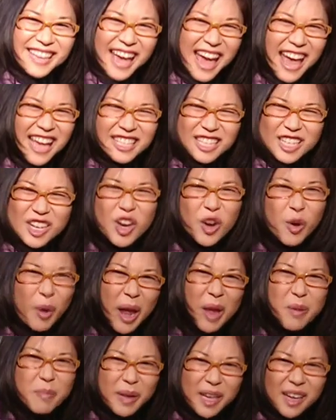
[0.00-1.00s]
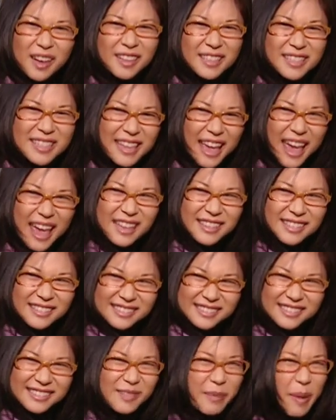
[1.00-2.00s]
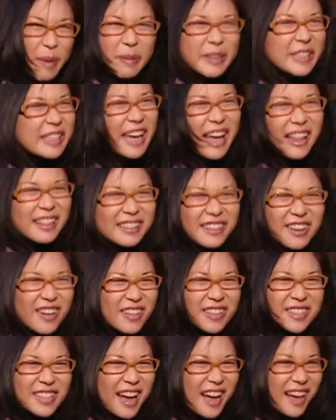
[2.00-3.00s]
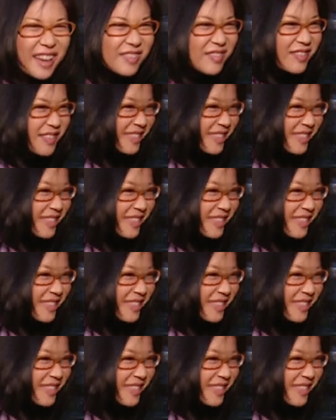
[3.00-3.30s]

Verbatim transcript: It's great being on set. People yelling all the time.